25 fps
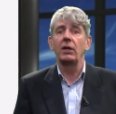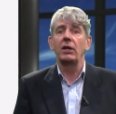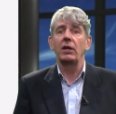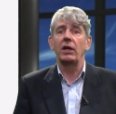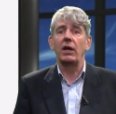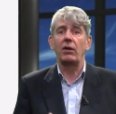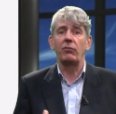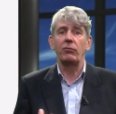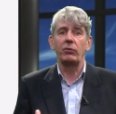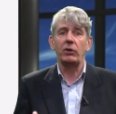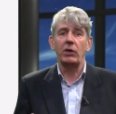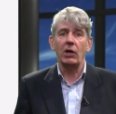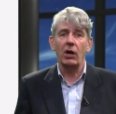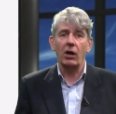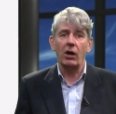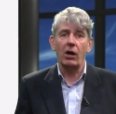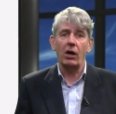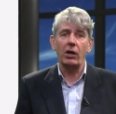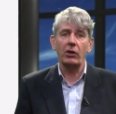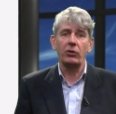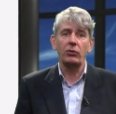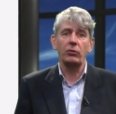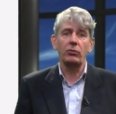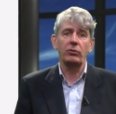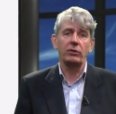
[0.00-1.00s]
and we
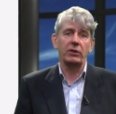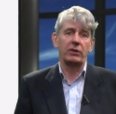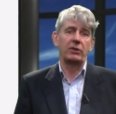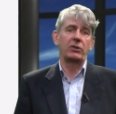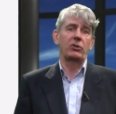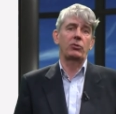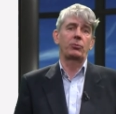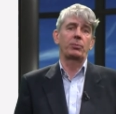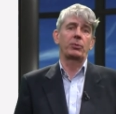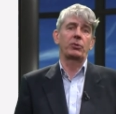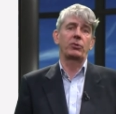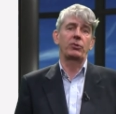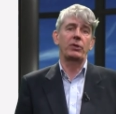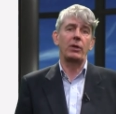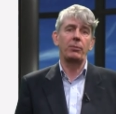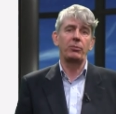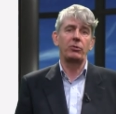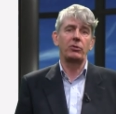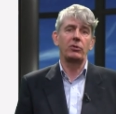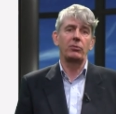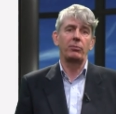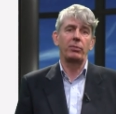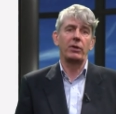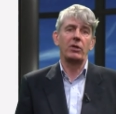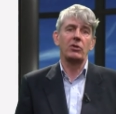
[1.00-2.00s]
argue that this
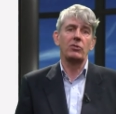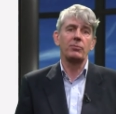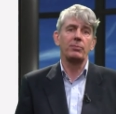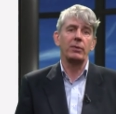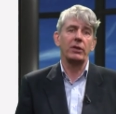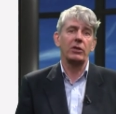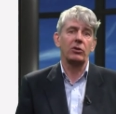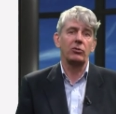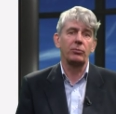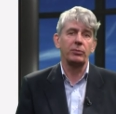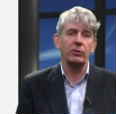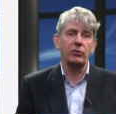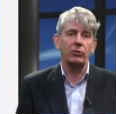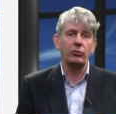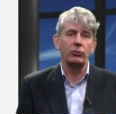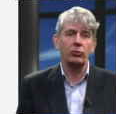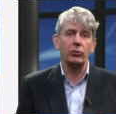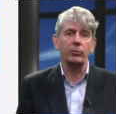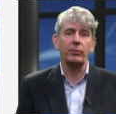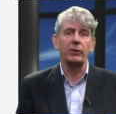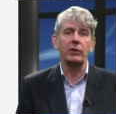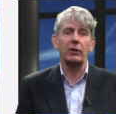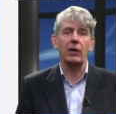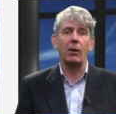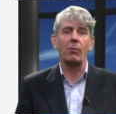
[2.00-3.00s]
perception-based management
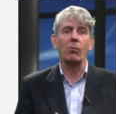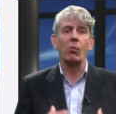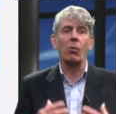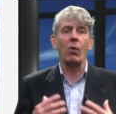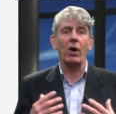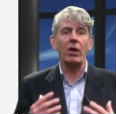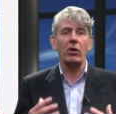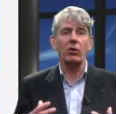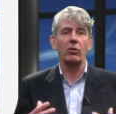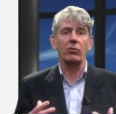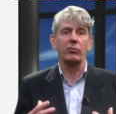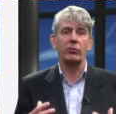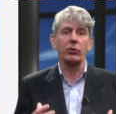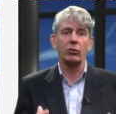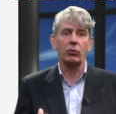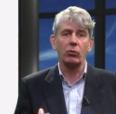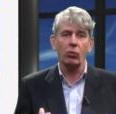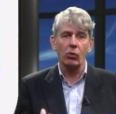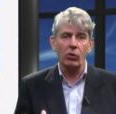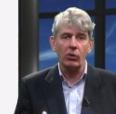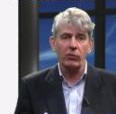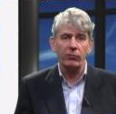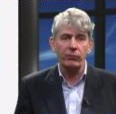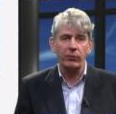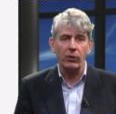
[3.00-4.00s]
should become one of the
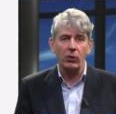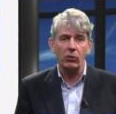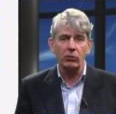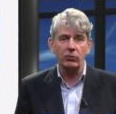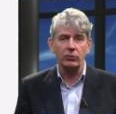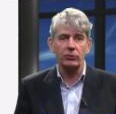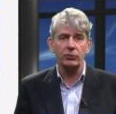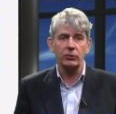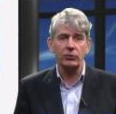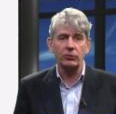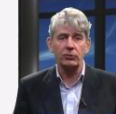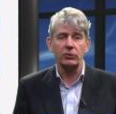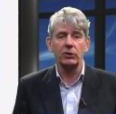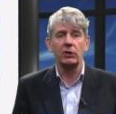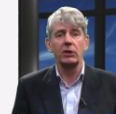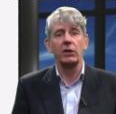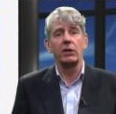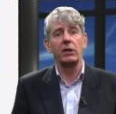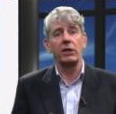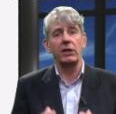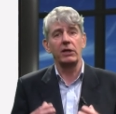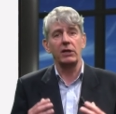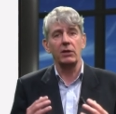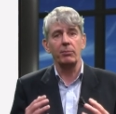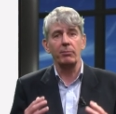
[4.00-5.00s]
core focuses
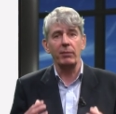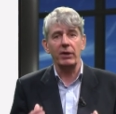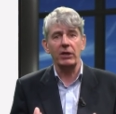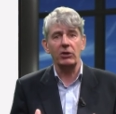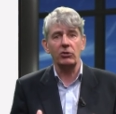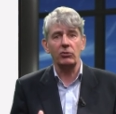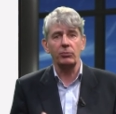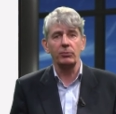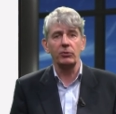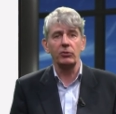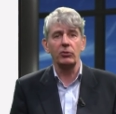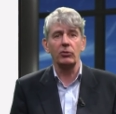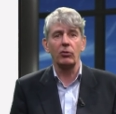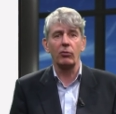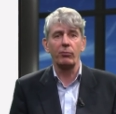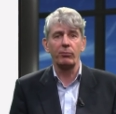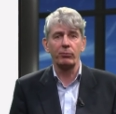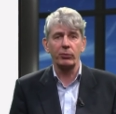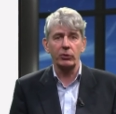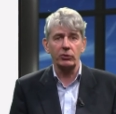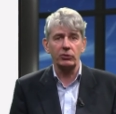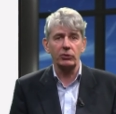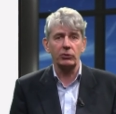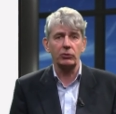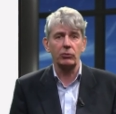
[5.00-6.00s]
in the management of
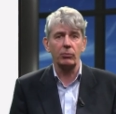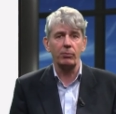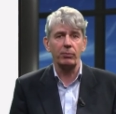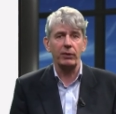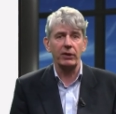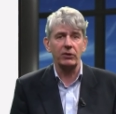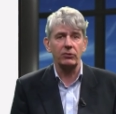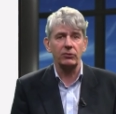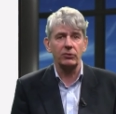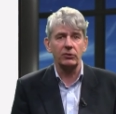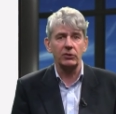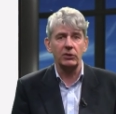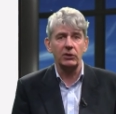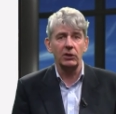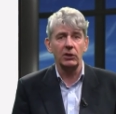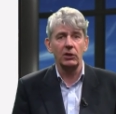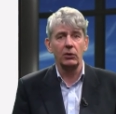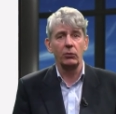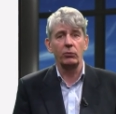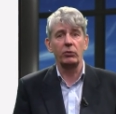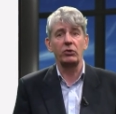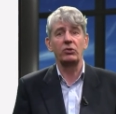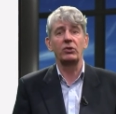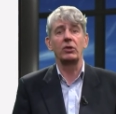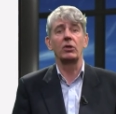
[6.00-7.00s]
project complexity
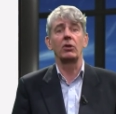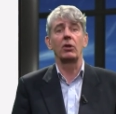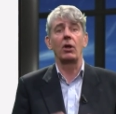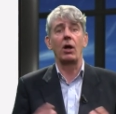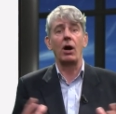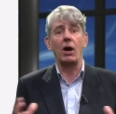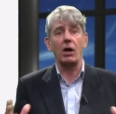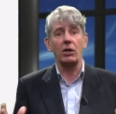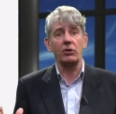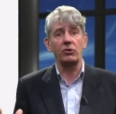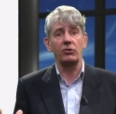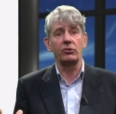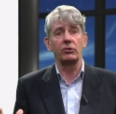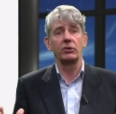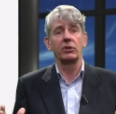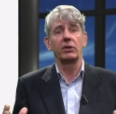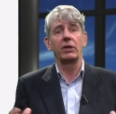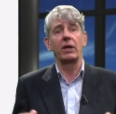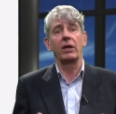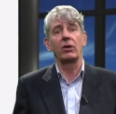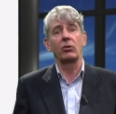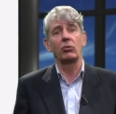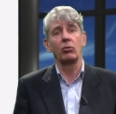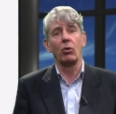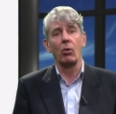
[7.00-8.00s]
within large
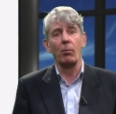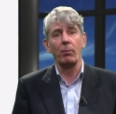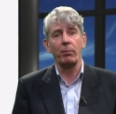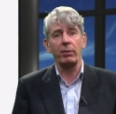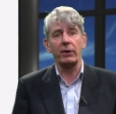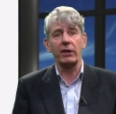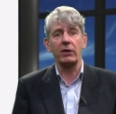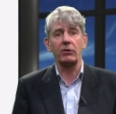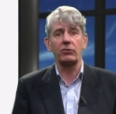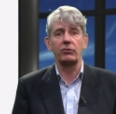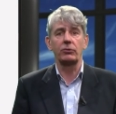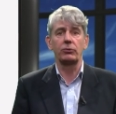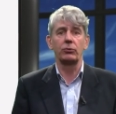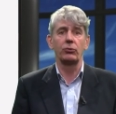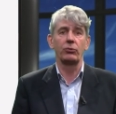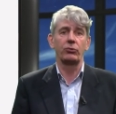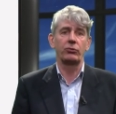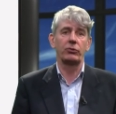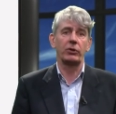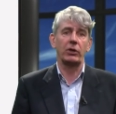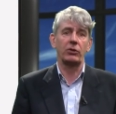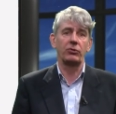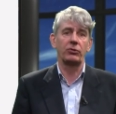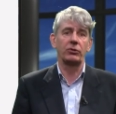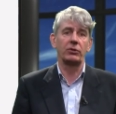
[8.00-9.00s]
and complex
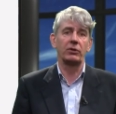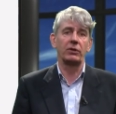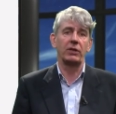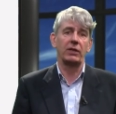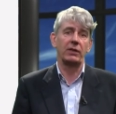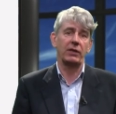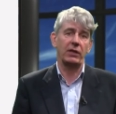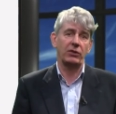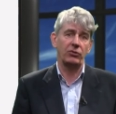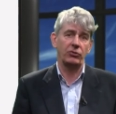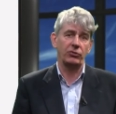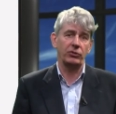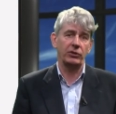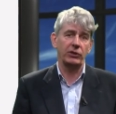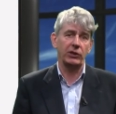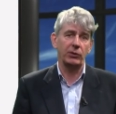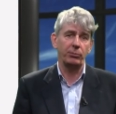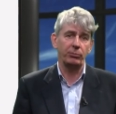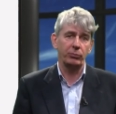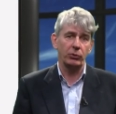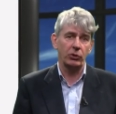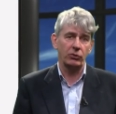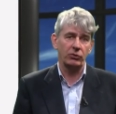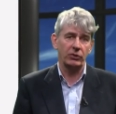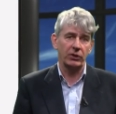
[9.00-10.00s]
construction and engineering
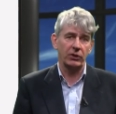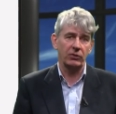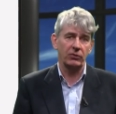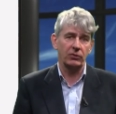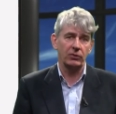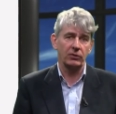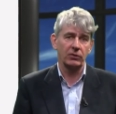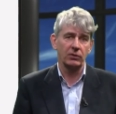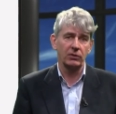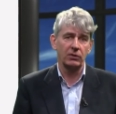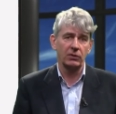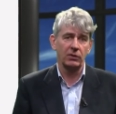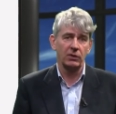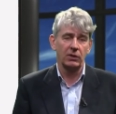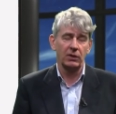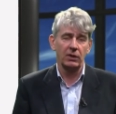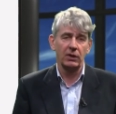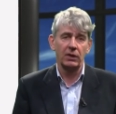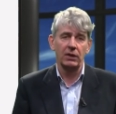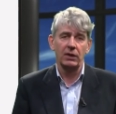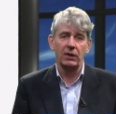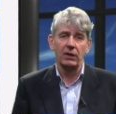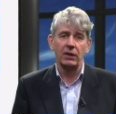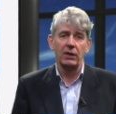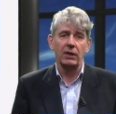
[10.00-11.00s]
projects.
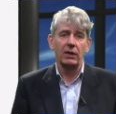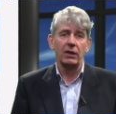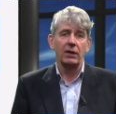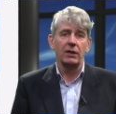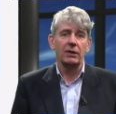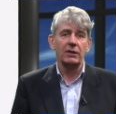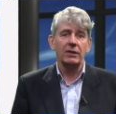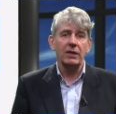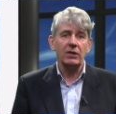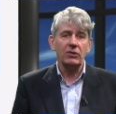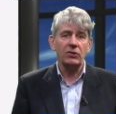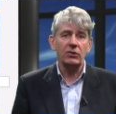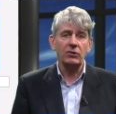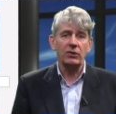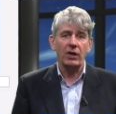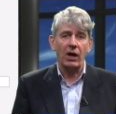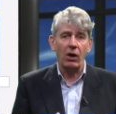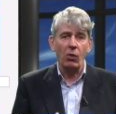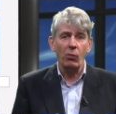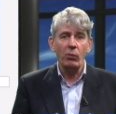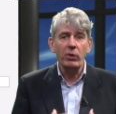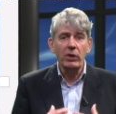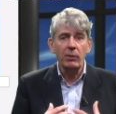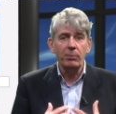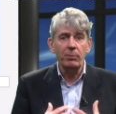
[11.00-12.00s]
This is how we